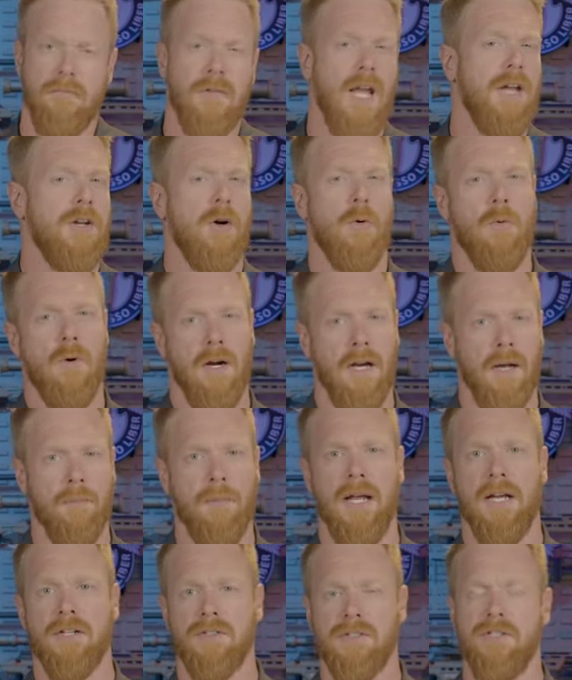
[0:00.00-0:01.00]
And don't worry, I'm
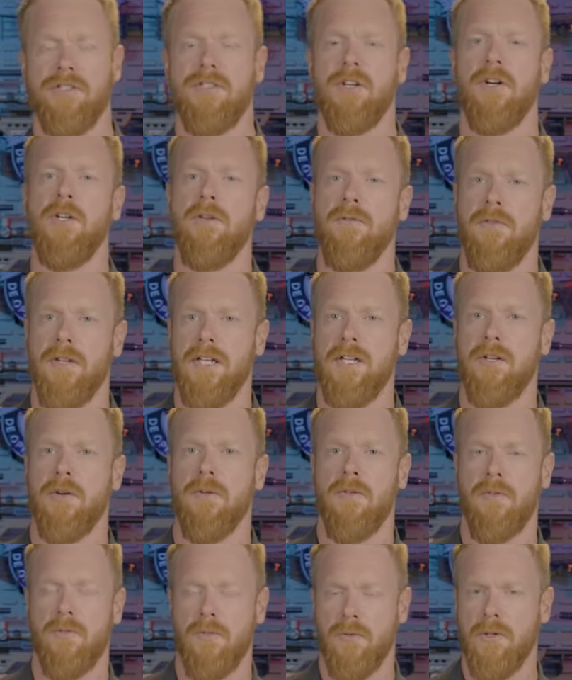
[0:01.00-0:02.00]
gonna actually show you video
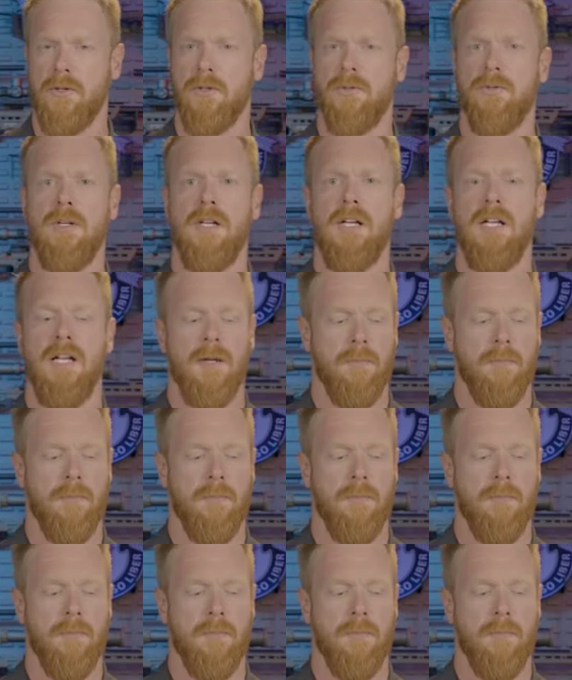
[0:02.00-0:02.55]
through